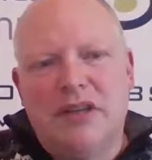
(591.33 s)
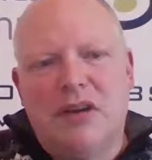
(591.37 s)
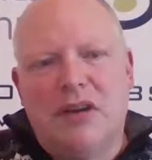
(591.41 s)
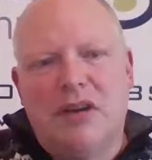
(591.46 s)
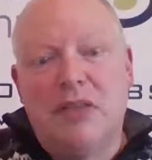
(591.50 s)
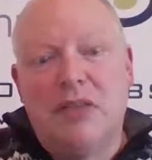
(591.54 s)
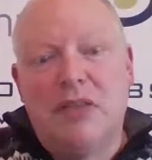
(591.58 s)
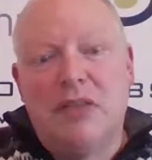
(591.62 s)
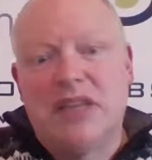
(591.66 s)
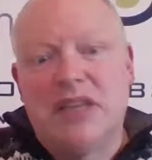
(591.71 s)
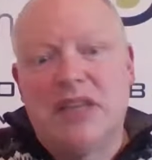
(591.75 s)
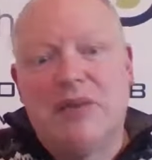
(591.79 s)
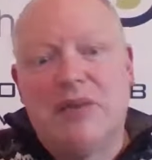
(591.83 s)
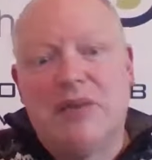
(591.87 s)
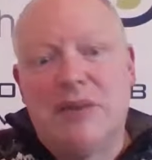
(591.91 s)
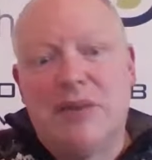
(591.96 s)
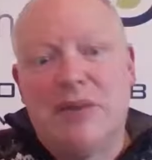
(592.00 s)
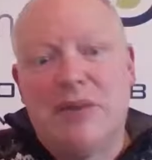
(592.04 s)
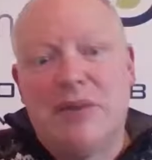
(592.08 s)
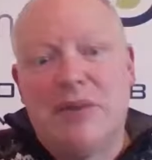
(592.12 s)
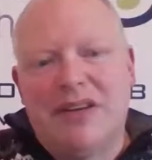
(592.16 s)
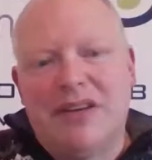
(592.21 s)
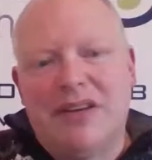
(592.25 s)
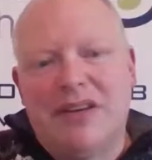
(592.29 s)
I must have a
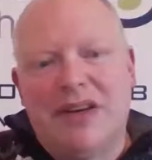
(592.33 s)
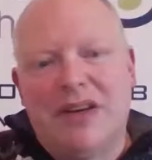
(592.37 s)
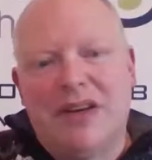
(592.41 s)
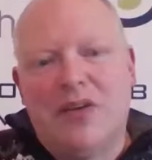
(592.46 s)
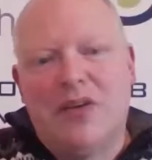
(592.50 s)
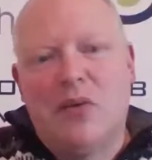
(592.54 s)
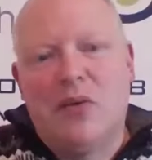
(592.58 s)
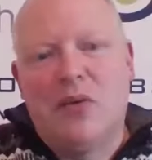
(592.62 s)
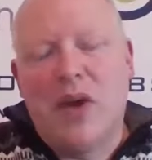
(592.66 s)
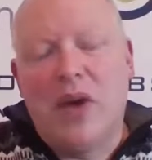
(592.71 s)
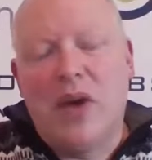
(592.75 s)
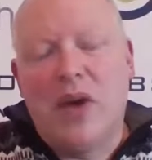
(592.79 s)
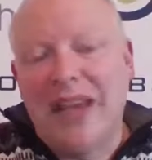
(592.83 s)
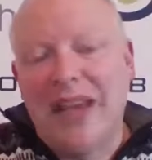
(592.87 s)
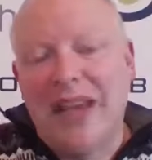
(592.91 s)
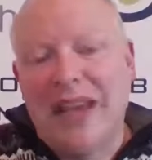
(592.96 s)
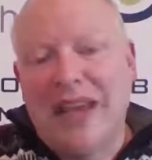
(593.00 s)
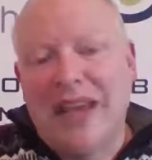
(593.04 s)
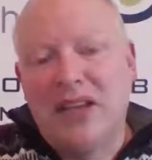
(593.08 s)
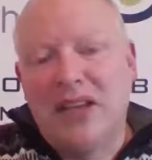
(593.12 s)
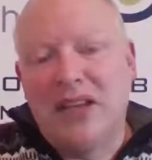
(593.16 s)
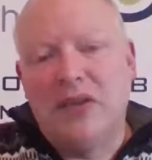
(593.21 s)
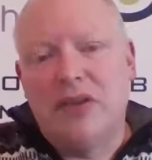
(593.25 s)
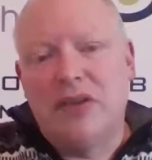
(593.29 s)
website, not what it
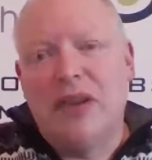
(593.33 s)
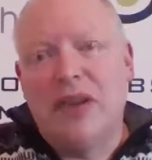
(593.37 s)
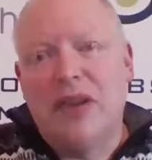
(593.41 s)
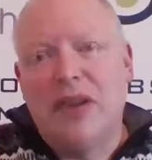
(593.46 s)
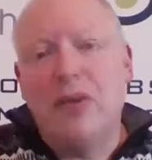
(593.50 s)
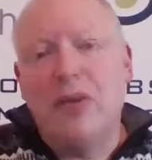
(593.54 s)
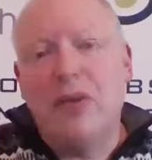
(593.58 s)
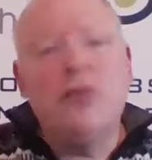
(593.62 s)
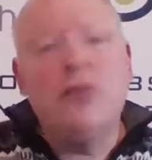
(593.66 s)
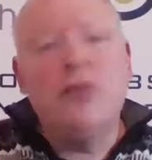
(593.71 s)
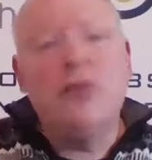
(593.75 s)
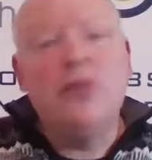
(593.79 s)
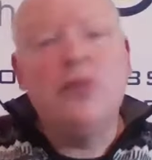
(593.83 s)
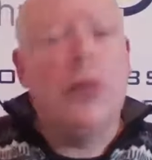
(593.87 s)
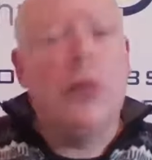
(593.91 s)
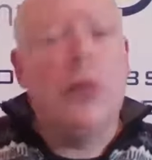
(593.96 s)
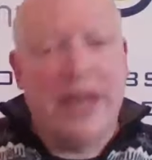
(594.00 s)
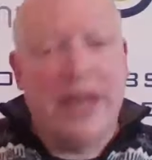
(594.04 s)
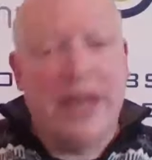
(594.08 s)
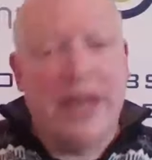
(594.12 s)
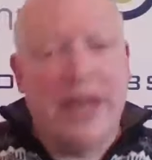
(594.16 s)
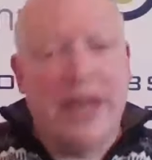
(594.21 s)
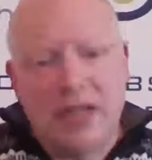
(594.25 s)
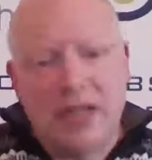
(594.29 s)
can do. Now we all know
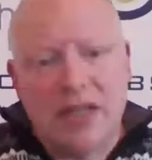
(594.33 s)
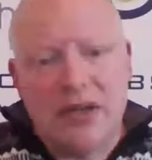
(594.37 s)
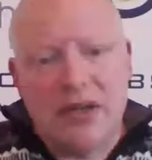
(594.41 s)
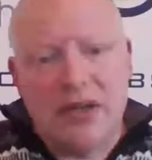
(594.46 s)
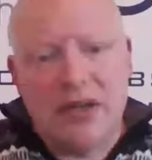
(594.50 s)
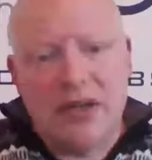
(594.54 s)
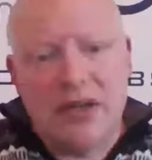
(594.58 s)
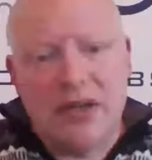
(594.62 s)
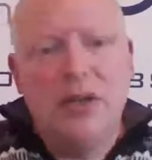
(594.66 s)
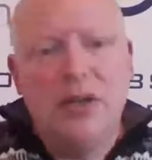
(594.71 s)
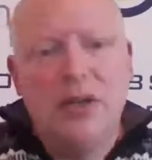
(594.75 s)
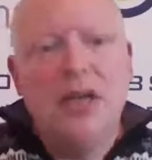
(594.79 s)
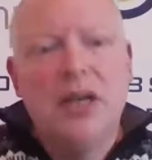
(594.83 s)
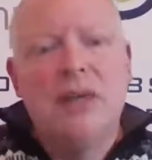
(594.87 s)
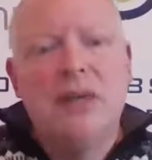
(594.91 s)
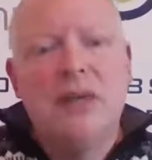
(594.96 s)
what they can do.